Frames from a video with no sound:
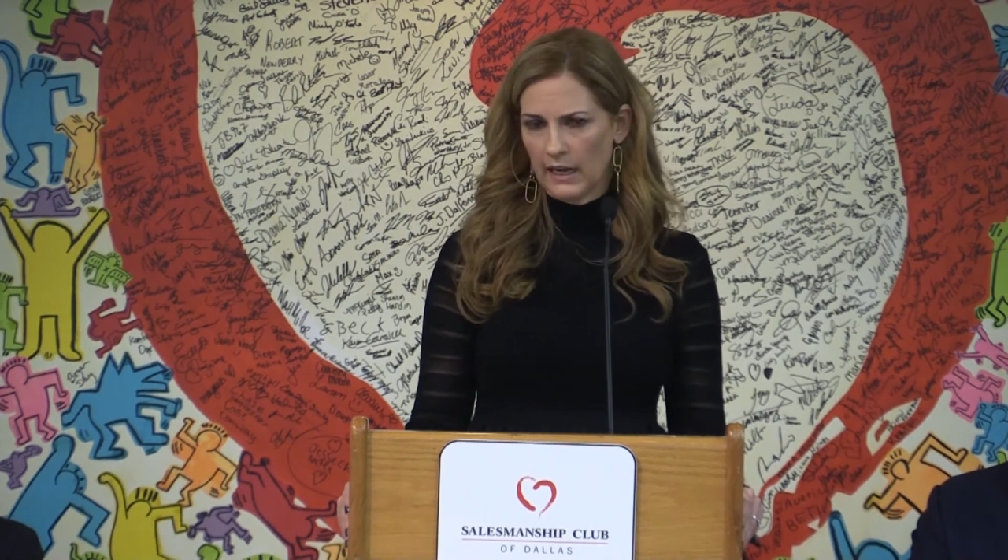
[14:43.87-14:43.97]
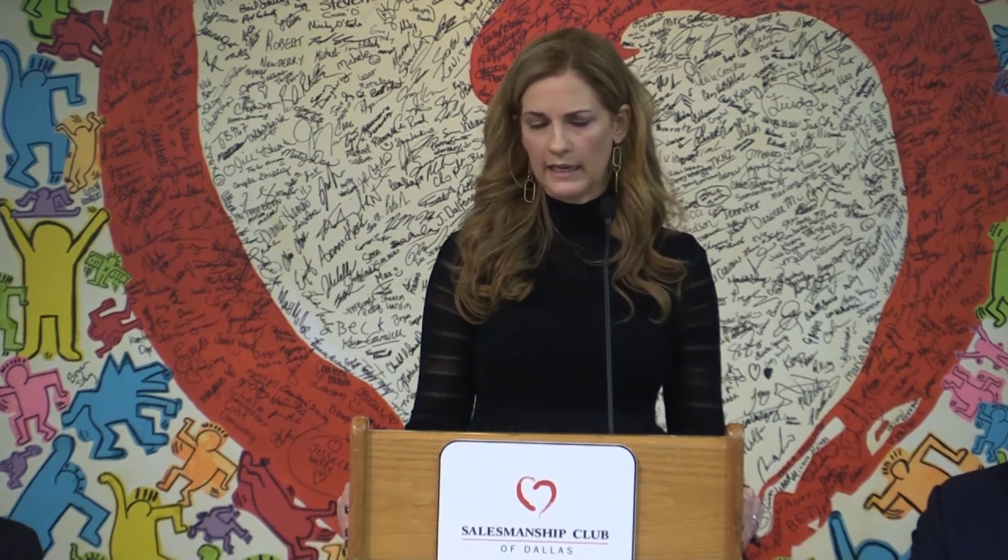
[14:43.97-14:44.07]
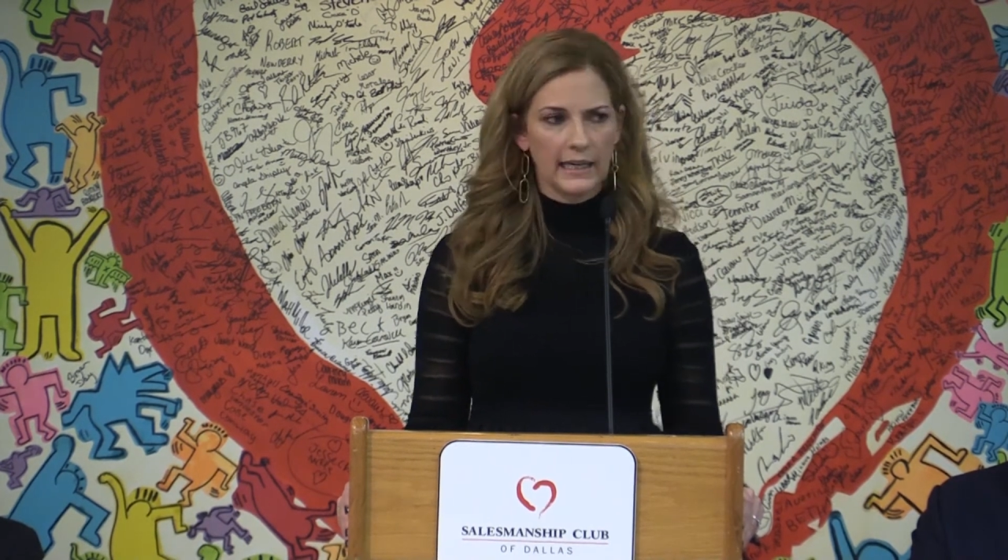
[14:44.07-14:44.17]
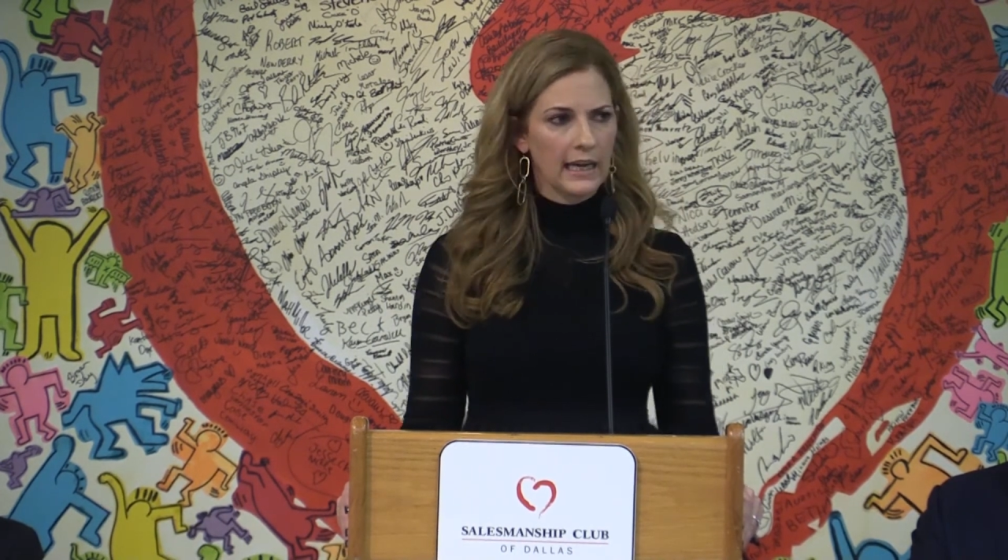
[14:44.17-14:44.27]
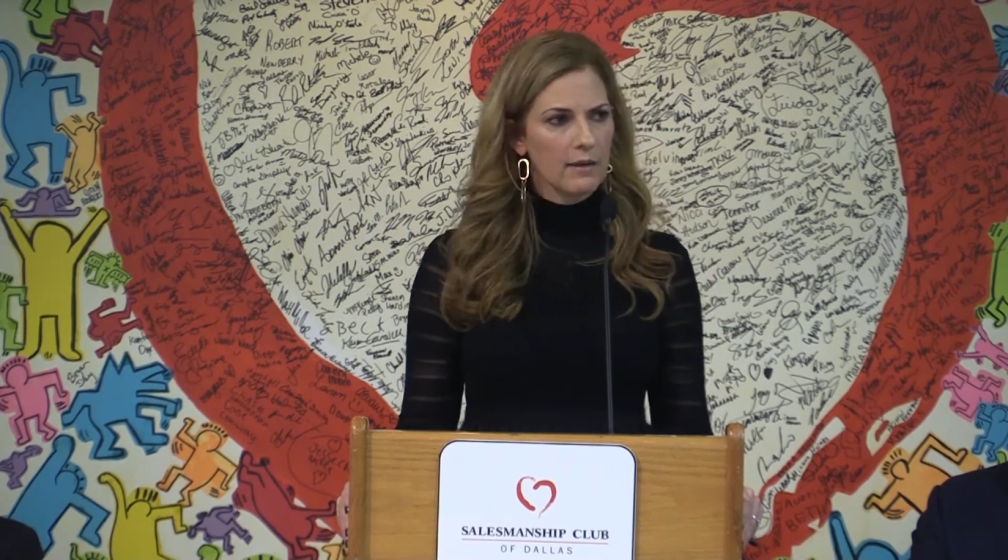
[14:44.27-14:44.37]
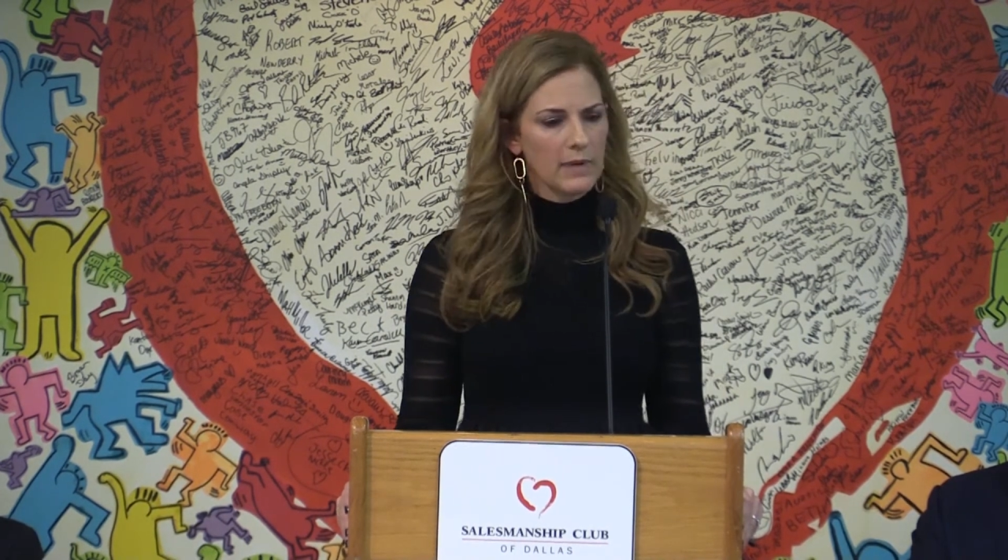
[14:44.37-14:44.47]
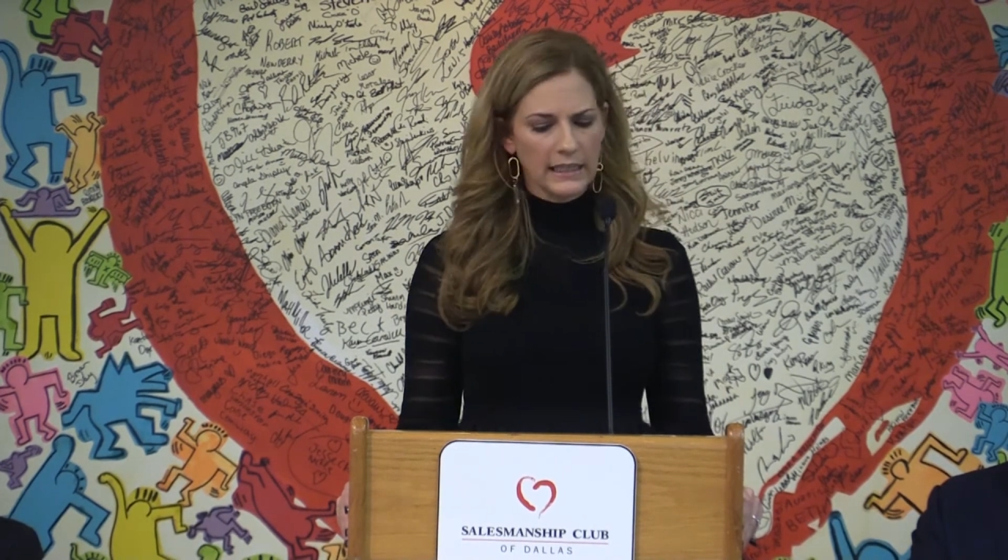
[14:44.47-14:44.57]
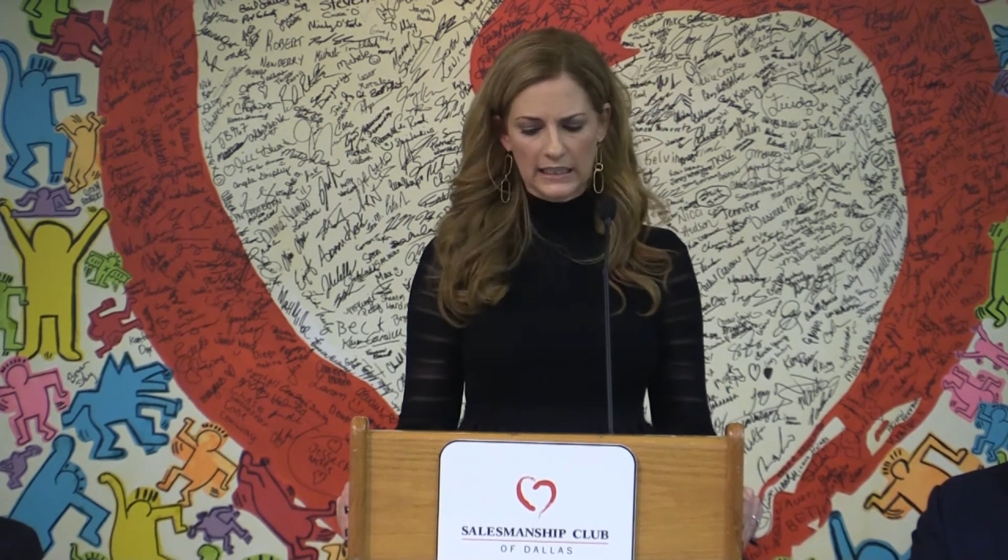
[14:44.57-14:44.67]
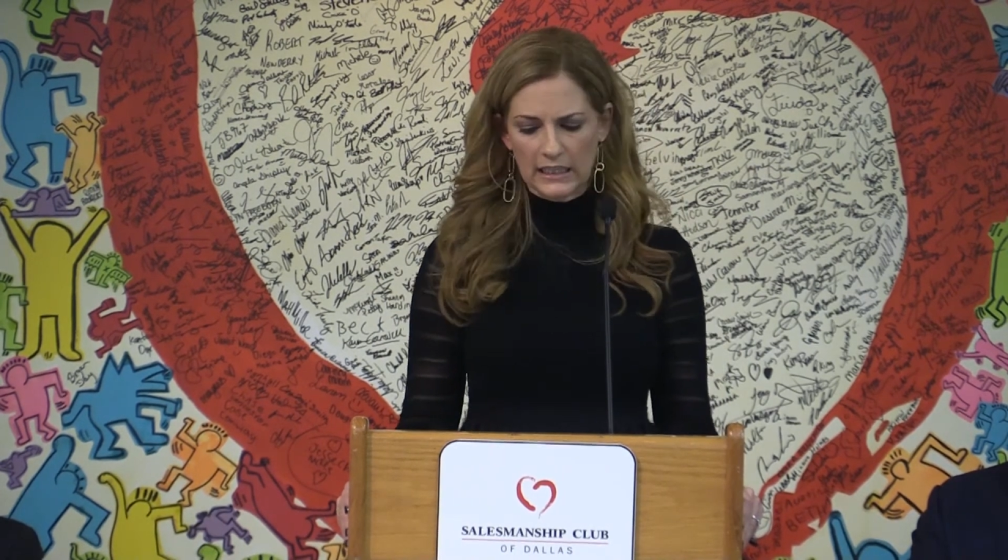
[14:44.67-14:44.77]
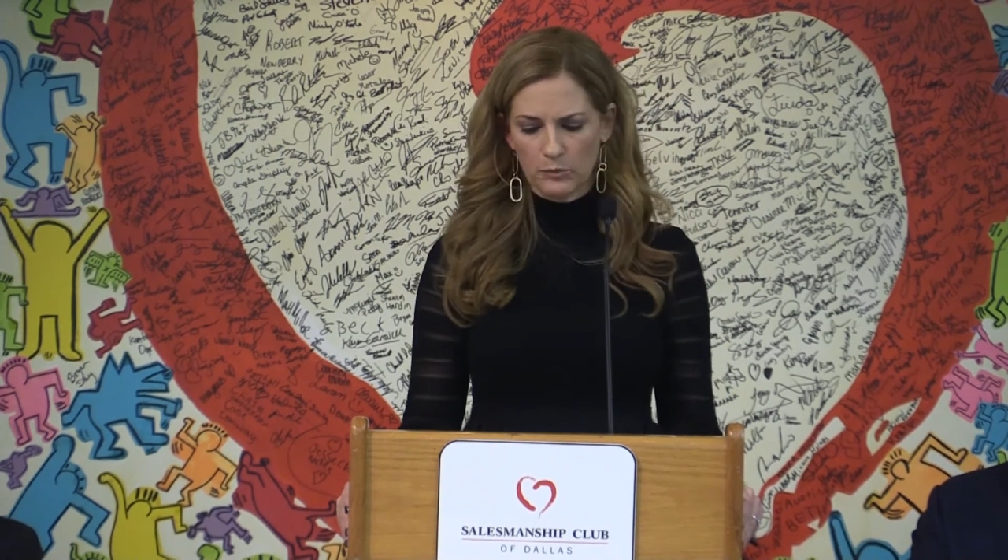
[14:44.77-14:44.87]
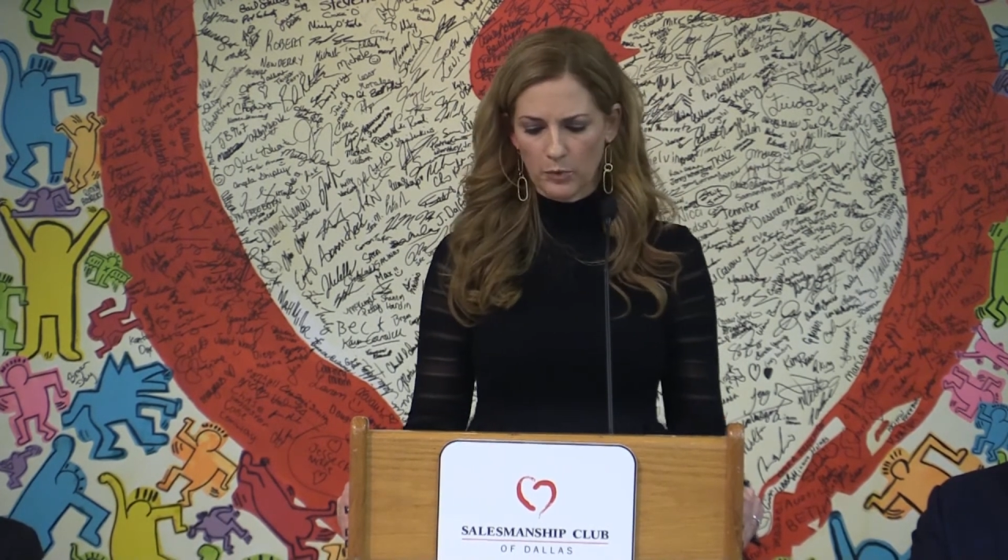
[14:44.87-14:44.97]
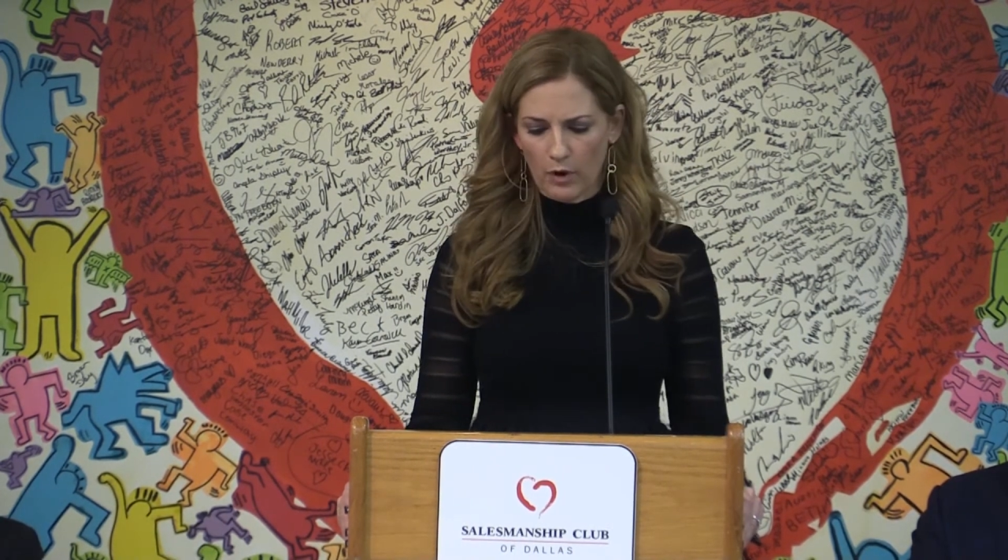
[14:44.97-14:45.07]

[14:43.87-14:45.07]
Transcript: I can't make any